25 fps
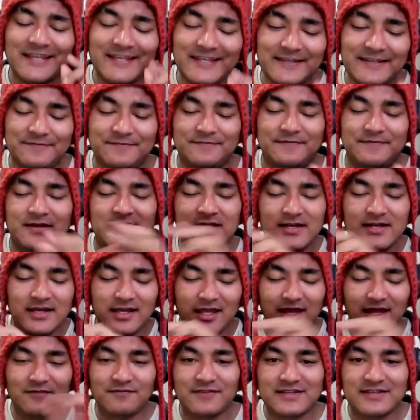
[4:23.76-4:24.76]
If
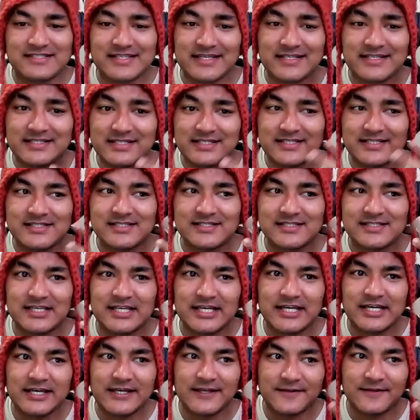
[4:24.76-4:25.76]

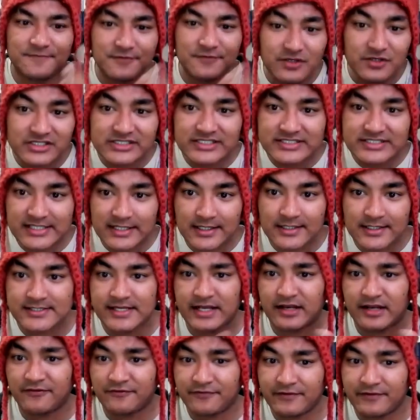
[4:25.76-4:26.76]
if you read the sentence
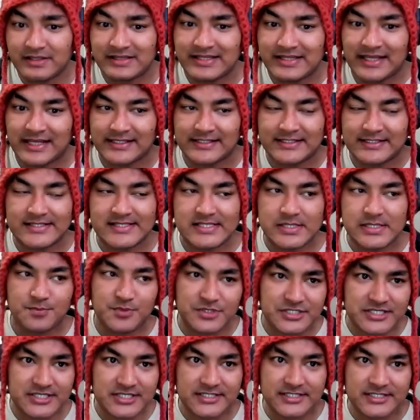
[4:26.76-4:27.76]
and I feel that it is in
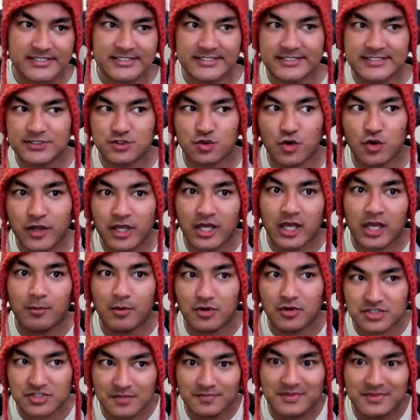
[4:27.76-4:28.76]
present tense, it's talking
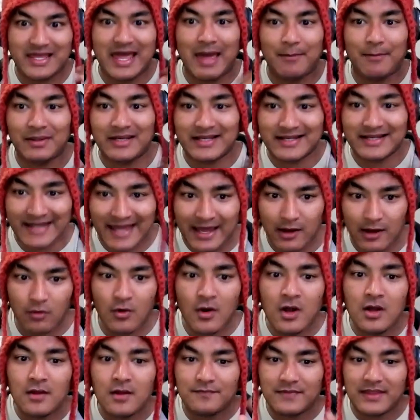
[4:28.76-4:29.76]
about something happening now,
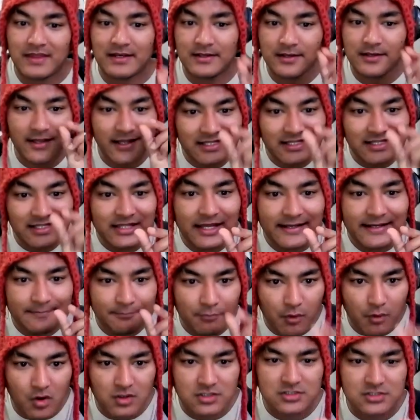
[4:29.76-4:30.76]
then in that
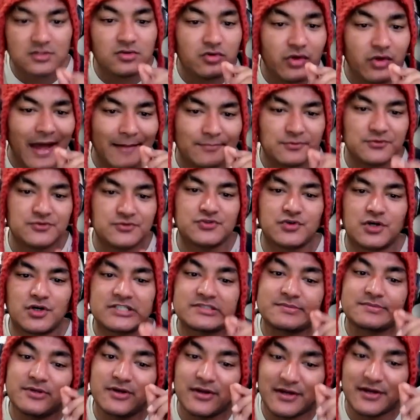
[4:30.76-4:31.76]
box you have to search
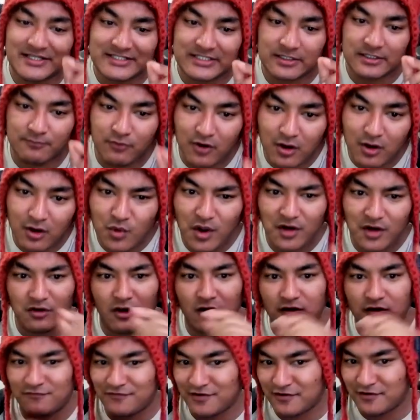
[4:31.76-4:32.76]
for either verb 1
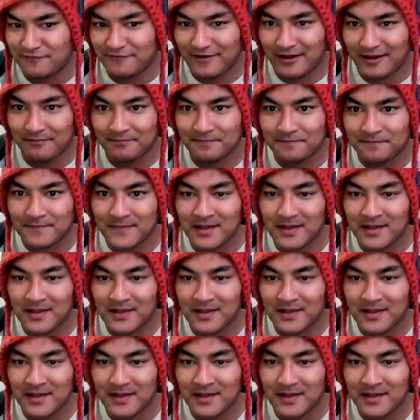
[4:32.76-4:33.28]
or verb 5.